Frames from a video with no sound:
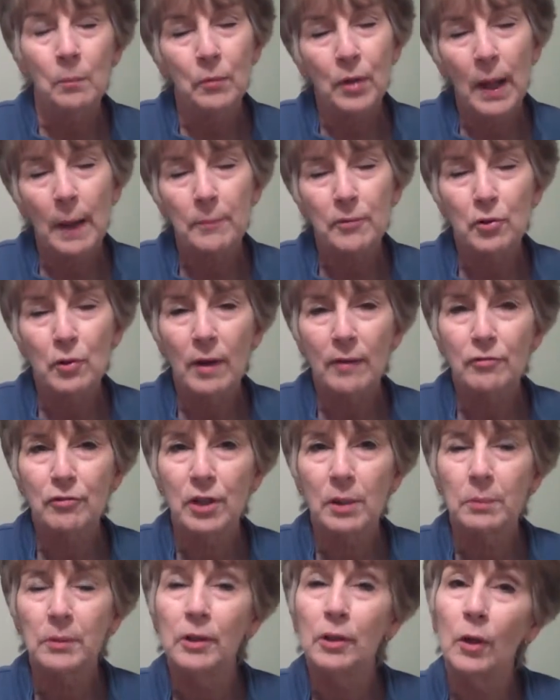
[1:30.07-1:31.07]
Perhaps you have
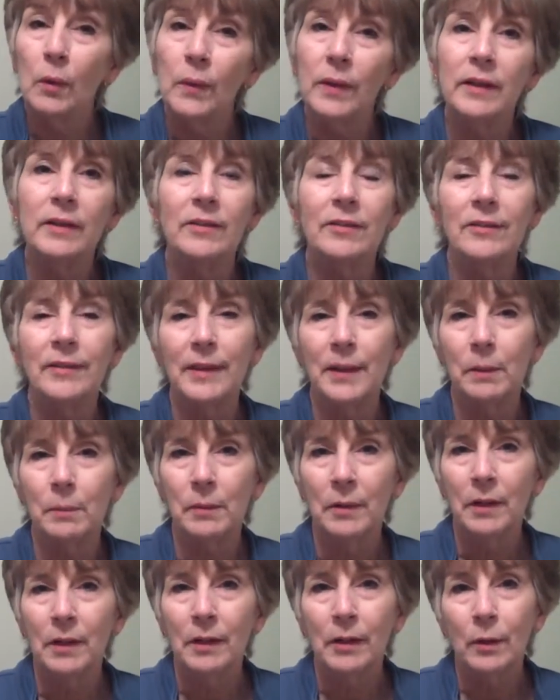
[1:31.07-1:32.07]
trouble going to
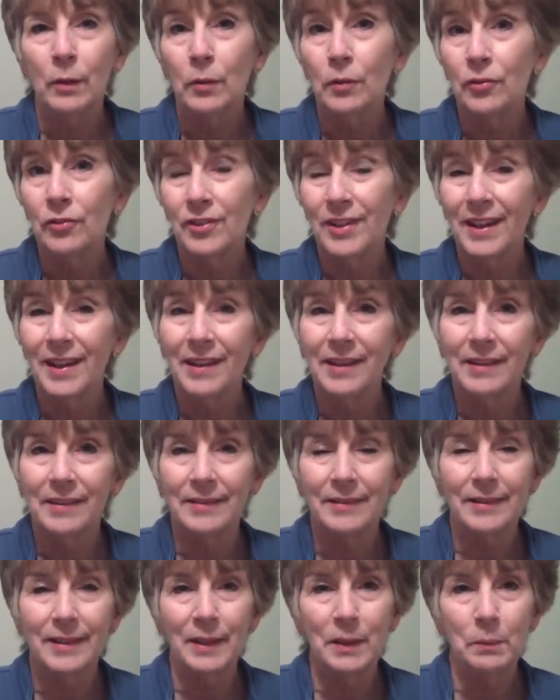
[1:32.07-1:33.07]
sleep or staying
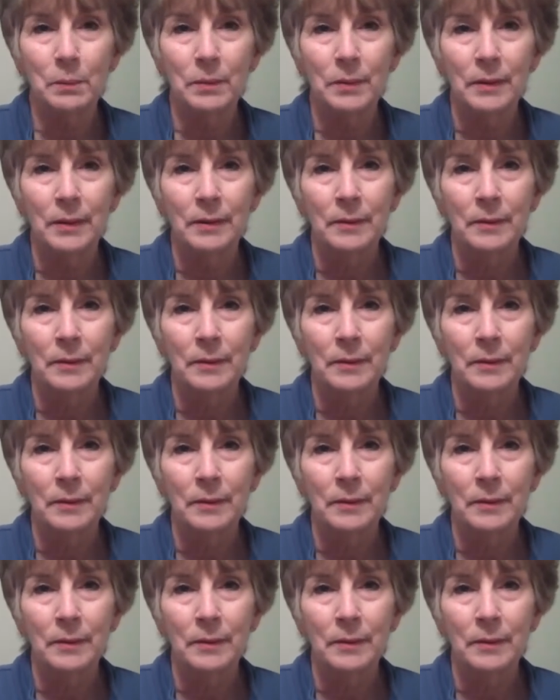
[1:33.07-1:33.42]
asleep.